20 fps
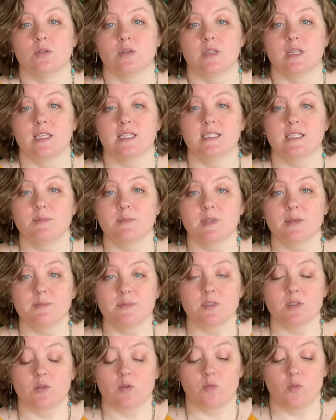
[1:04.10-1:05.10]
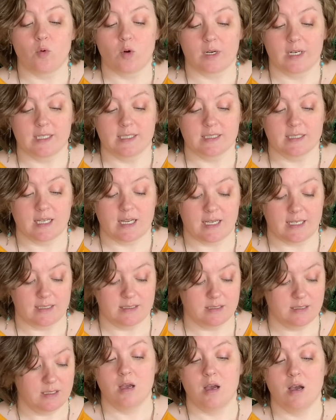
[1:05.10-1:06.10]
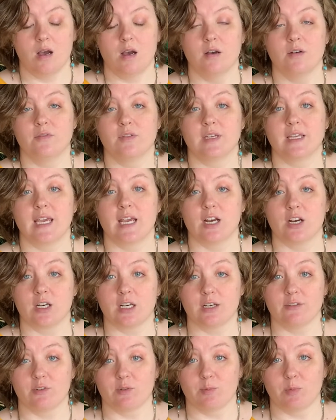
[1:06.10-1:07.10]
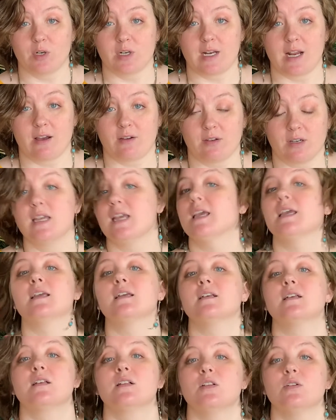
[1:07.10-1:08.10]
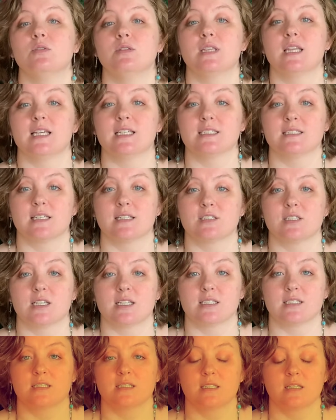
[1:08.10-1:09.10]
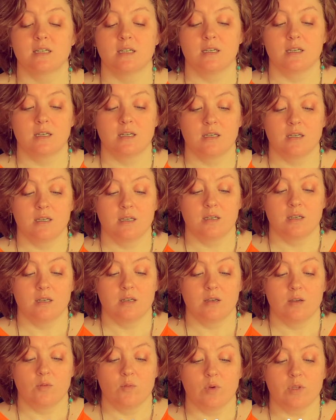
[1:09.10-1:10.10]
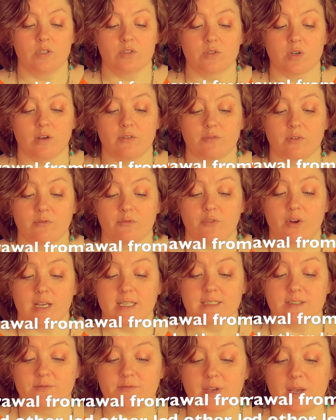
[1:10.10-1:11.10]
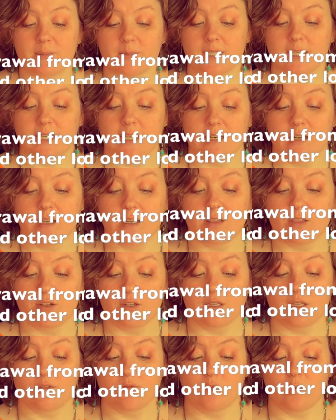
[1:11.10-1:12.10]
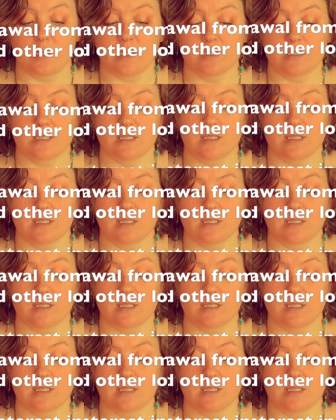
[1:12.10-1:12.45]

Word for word: the symptoms or warning signs of caregiver burnout include things such as withdrawal from friends and family and other loved ones,